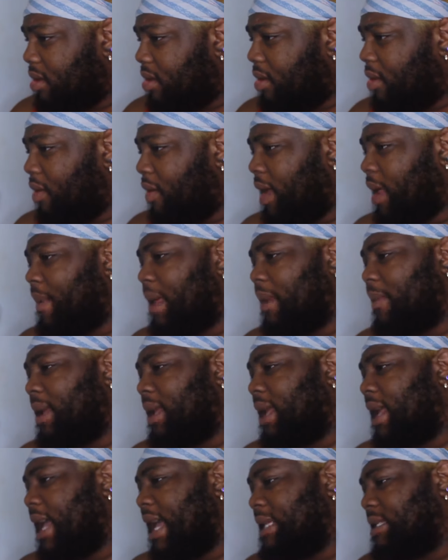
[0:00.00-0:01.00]
Oh, you're gonna
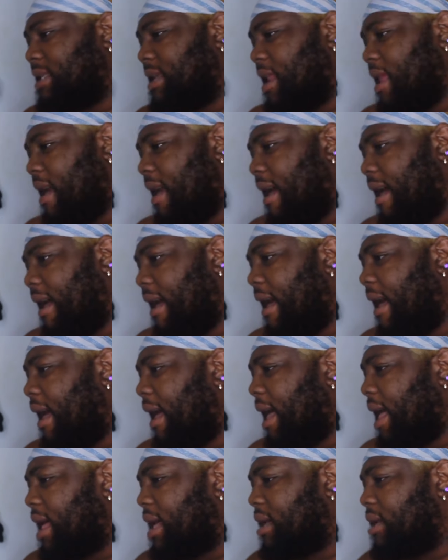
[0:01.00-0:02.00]
be kissing
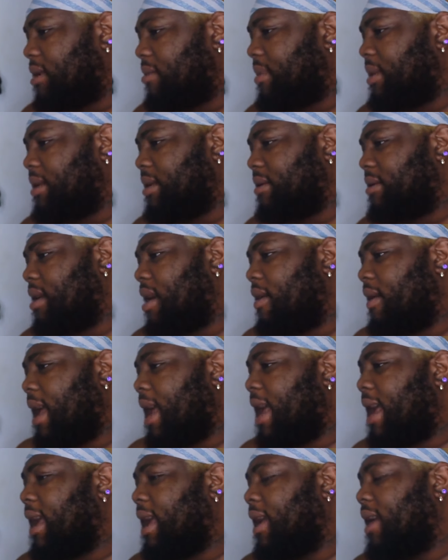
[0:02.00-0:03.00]
her. Look,
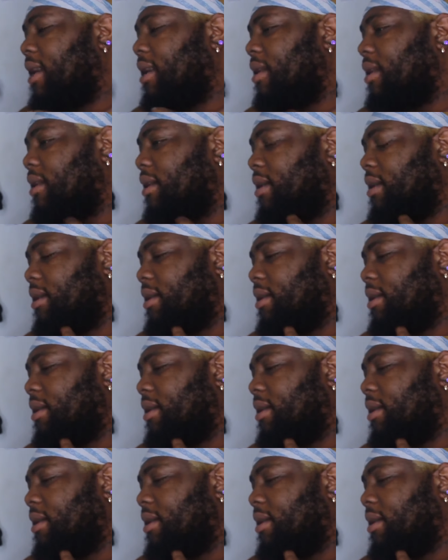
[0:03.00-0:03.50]
okay.